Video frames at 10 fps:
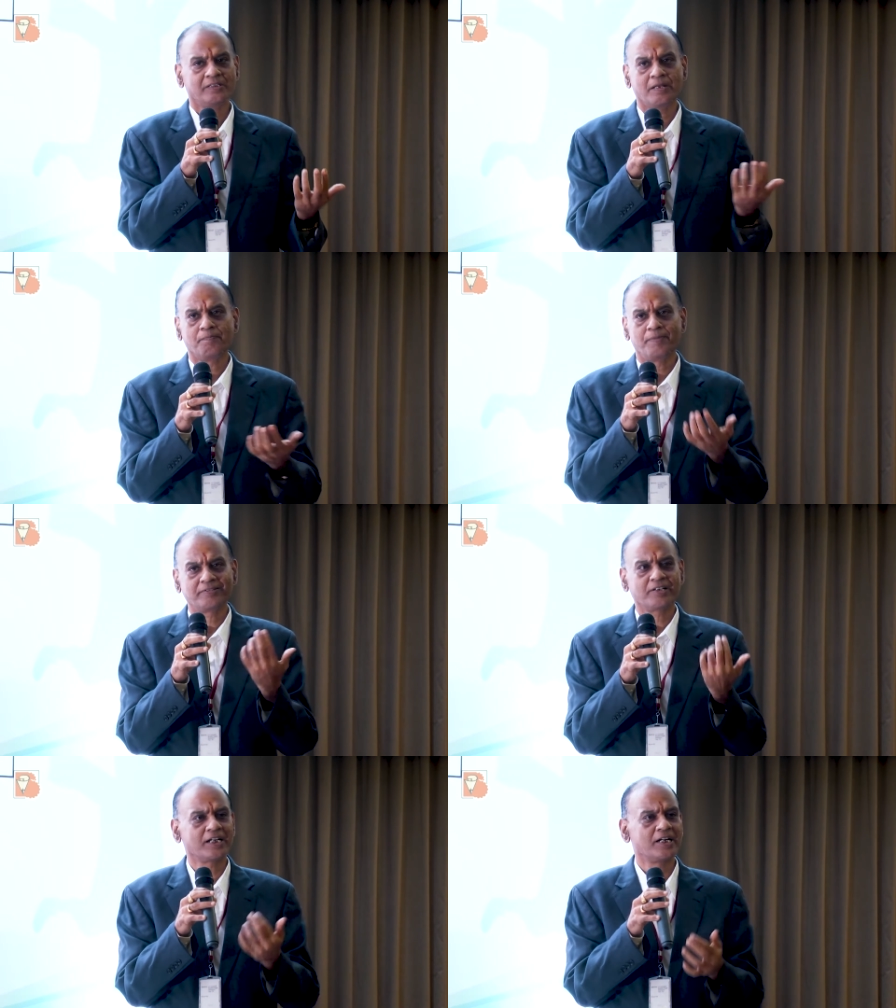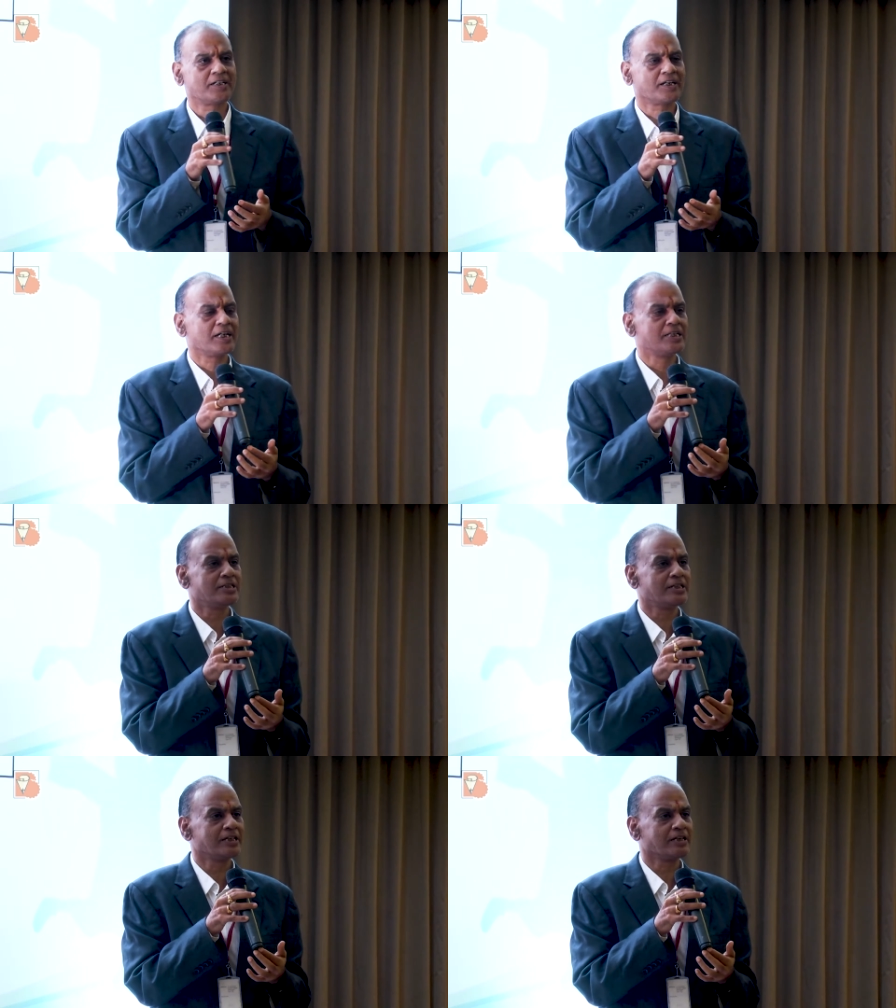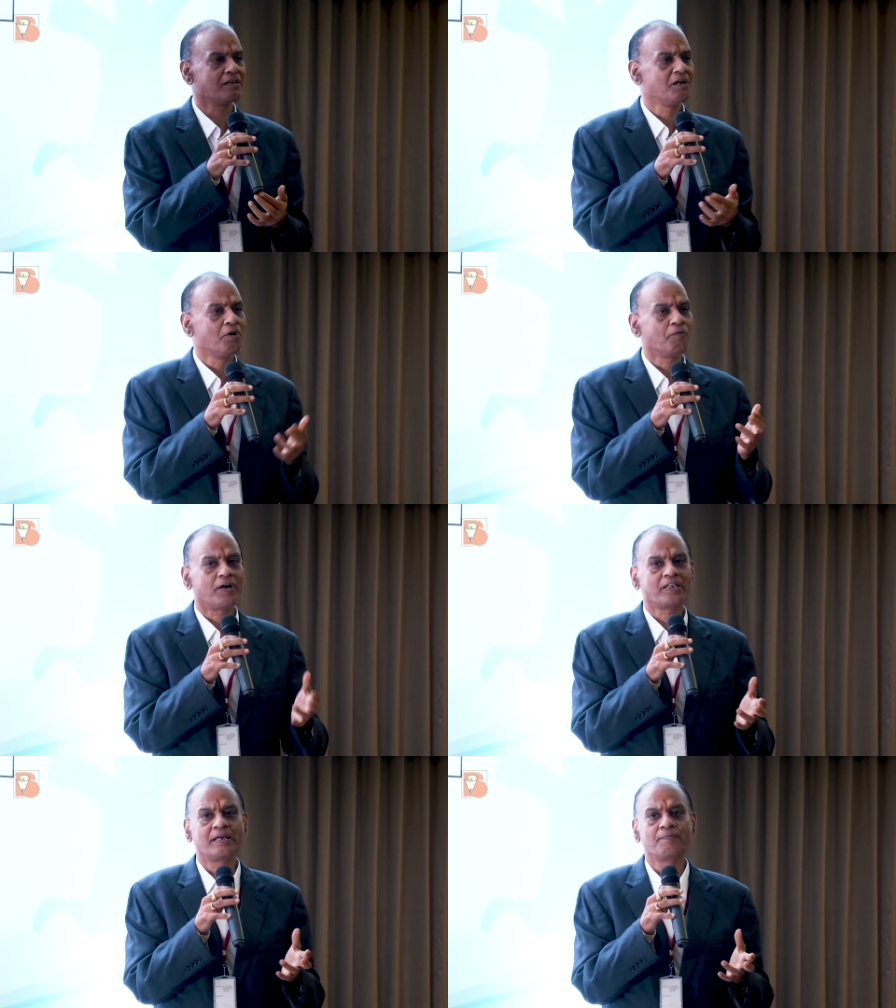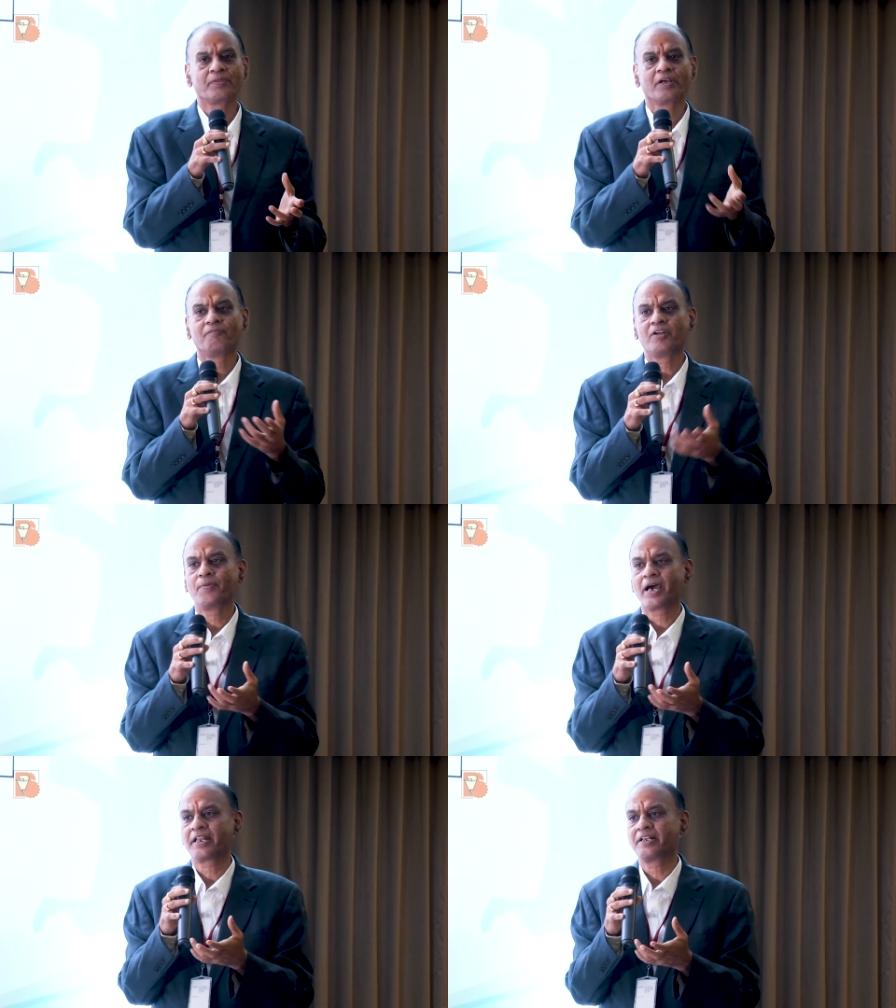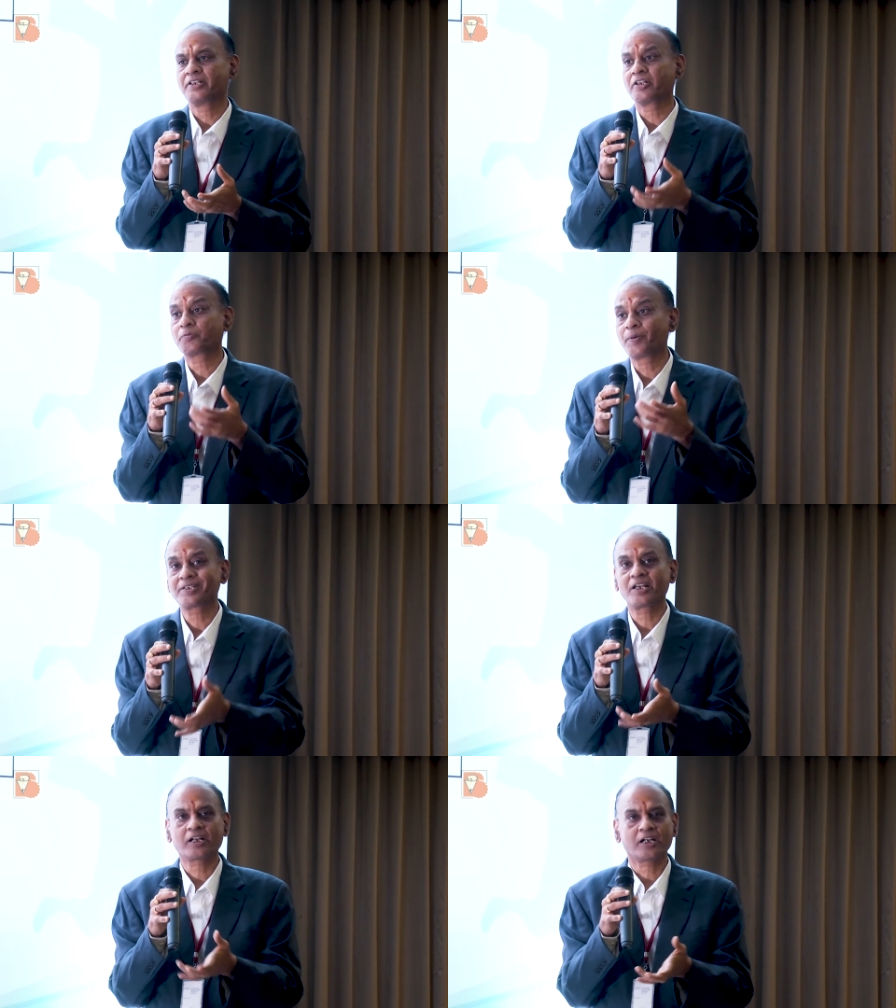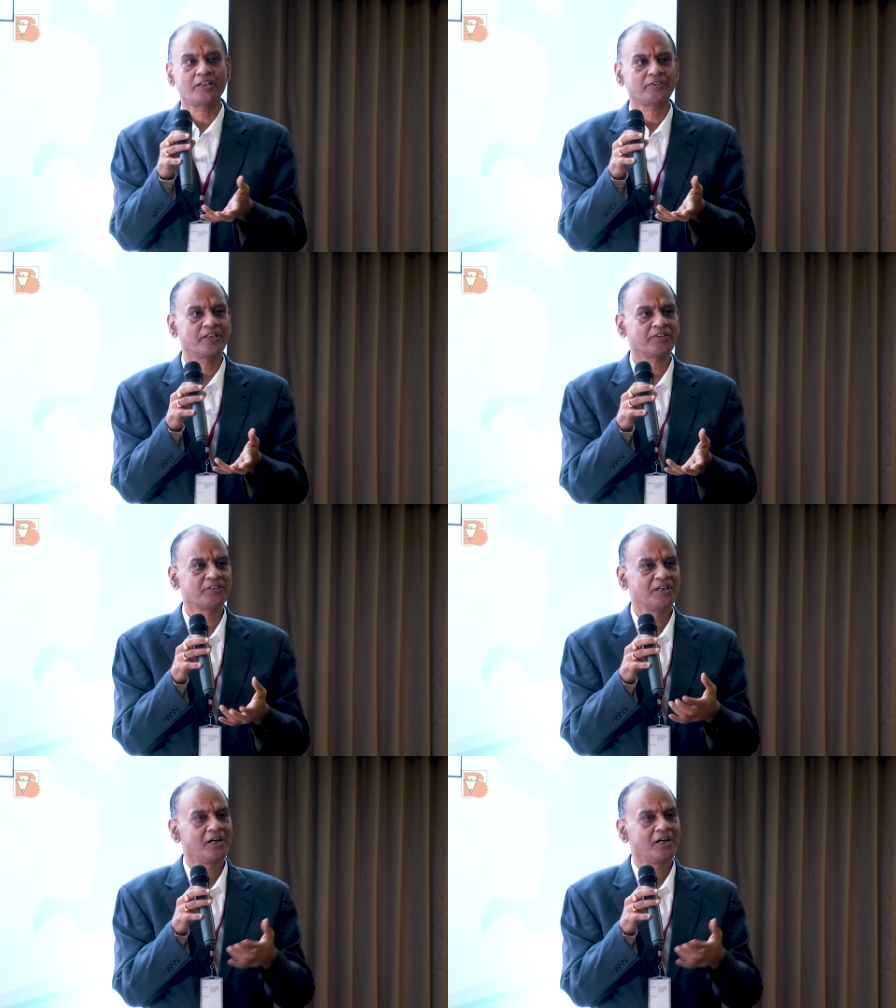then basic electrical engineering for them, we will be arranging special classes